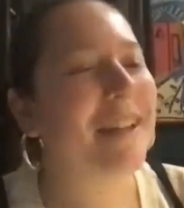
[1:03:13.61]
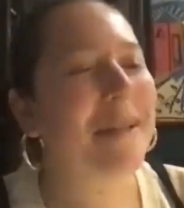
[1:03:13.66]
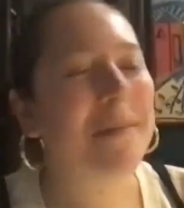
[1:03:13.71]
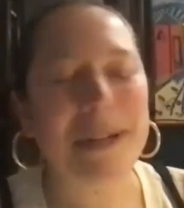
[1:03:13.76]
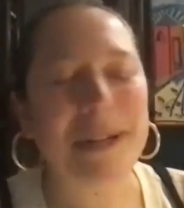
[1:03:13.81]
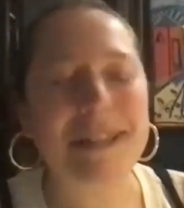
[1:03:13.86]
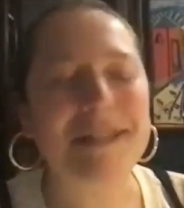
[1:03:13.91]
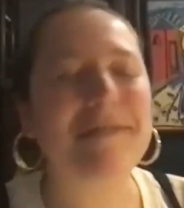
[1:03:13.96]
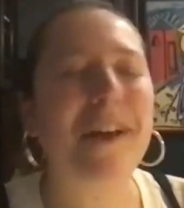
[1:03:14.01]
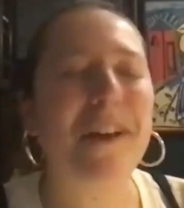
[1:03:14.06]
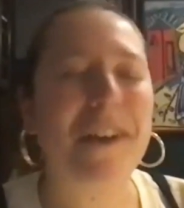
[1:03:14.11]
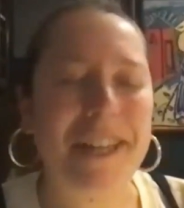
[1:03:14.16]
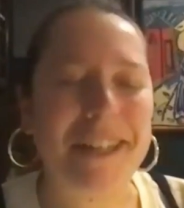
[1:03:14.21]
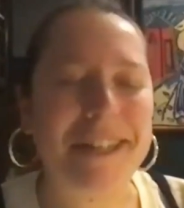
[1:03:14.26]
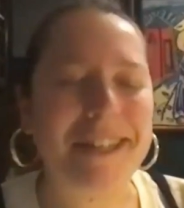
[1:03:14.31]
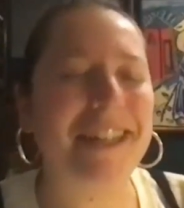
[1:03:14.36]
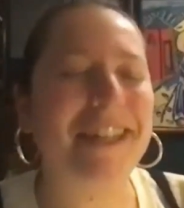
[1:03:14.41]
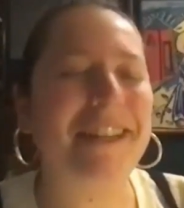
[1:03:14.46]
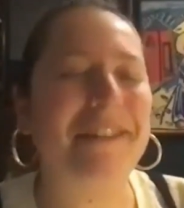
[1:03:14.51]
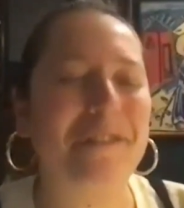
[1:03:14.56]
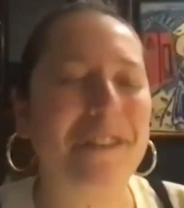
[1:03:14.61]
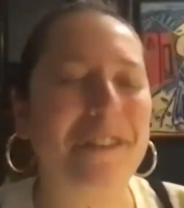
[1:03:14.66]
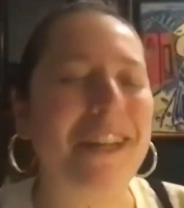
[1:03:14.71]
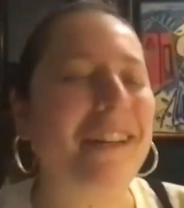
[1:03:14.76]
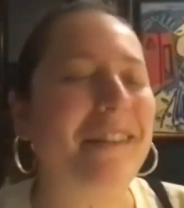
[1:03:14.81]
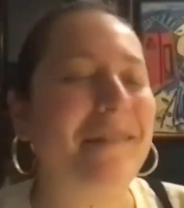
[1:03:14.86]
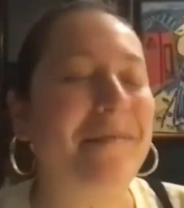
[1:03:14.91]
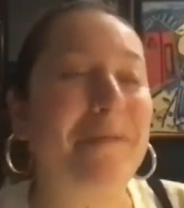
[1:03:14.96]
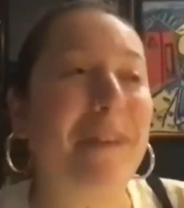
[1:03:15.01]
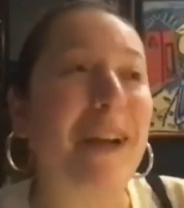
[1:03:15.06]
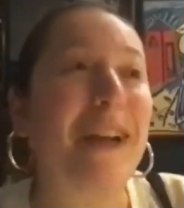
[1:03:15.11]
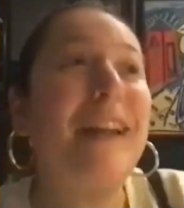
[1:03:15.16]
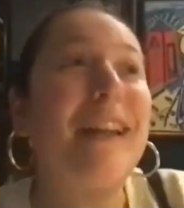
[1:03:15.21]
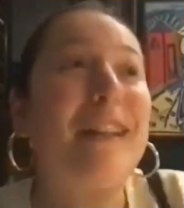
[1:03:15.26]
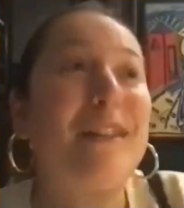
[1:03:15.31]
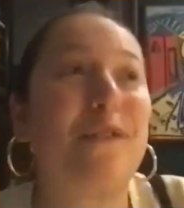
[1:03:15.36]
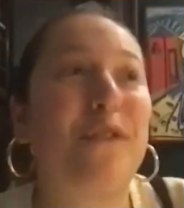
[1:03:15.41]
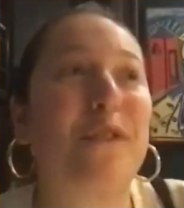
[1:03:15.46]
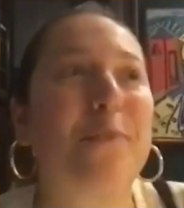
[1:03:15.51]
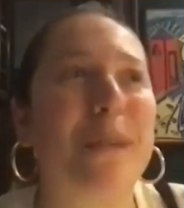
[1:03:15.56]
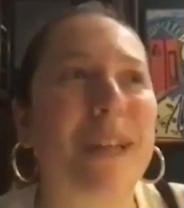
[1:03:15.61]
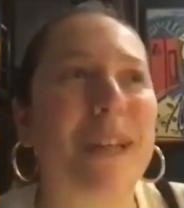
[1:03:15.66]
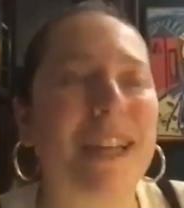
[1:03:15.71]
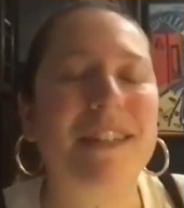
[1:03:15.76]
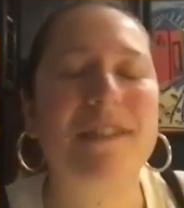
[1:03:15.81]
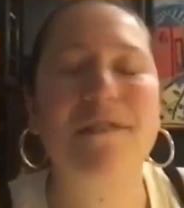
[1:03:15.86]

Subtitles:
but it's very easy to feel, or at least for me,